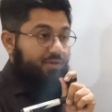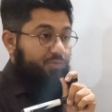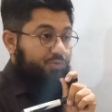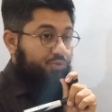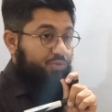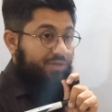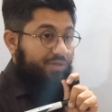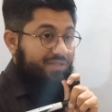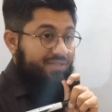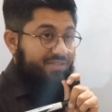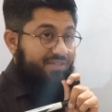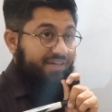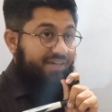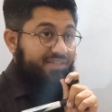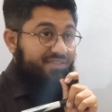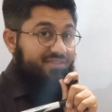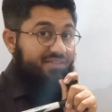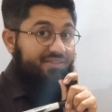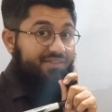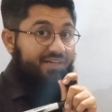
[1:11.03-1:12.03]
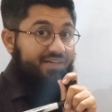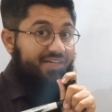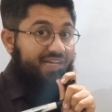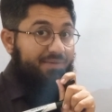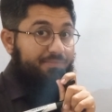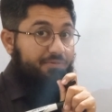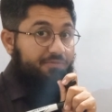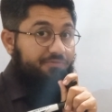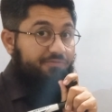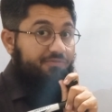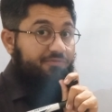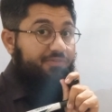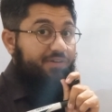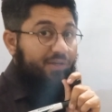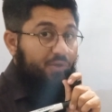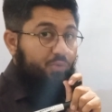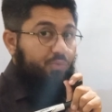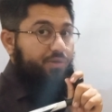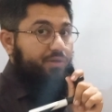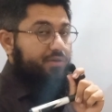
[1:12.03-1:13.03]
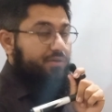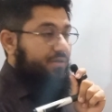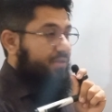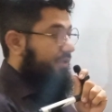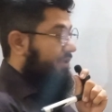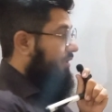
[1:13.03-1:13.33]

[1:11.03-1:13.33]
You can say certain type of fluid,